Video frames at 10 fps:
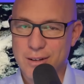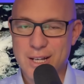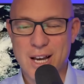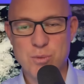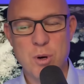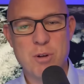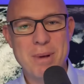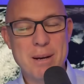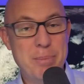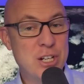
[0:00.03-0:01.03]
Hey guys, welcome
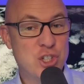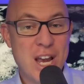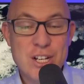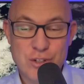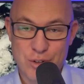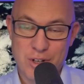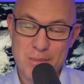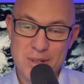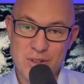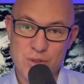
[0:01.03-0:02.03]
back. Big changes are
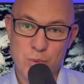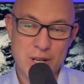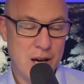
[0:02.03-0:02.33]
coming this week.